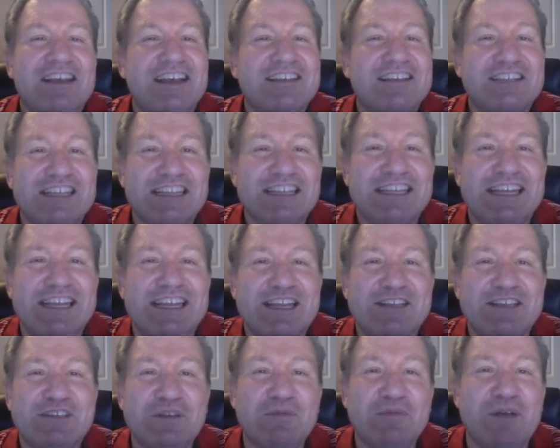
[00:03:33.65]
As clean
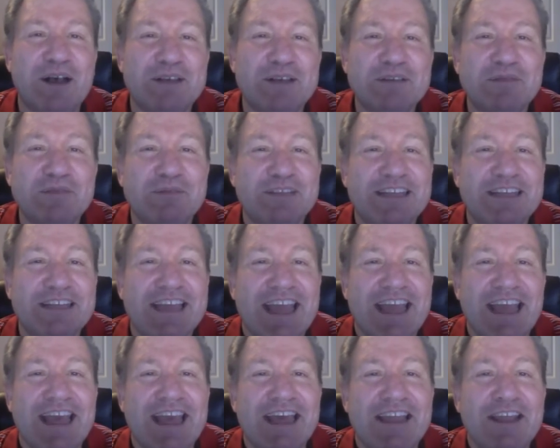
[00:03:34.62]
as you possibly
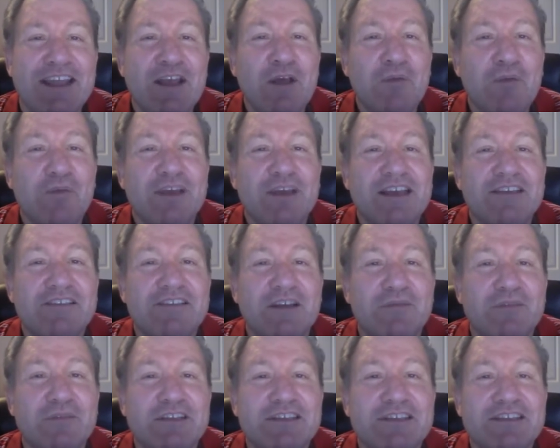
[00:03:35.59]
can, because
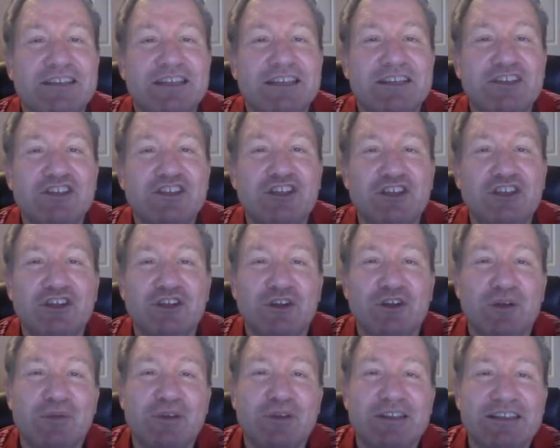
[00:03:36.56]
I'm listening to
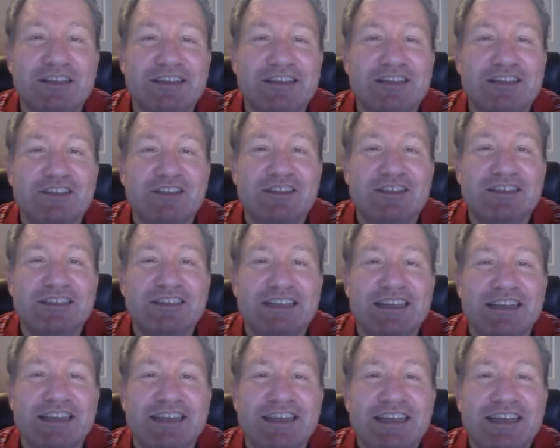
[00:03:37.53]
your ability to
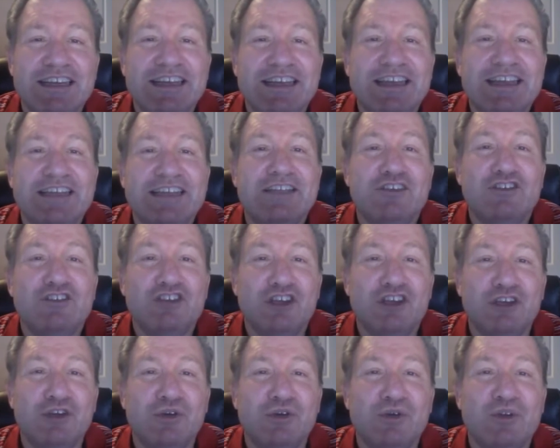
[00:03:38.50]
sing in
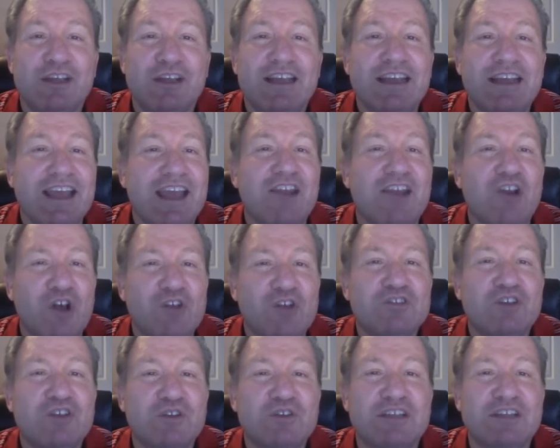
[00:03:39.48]
tune and
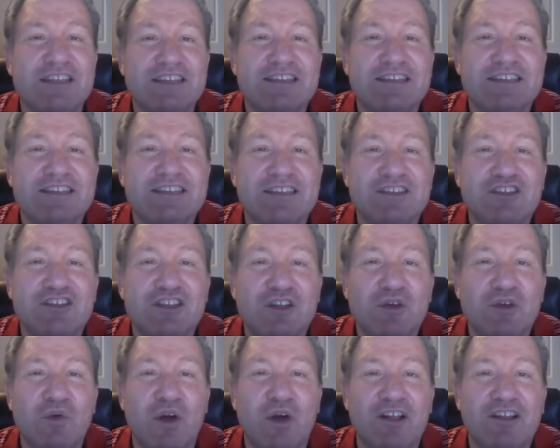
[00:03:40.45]
also to listen to the
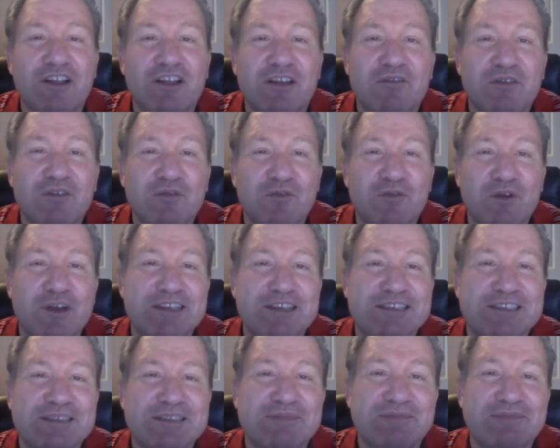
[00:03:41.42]
quality of your voice.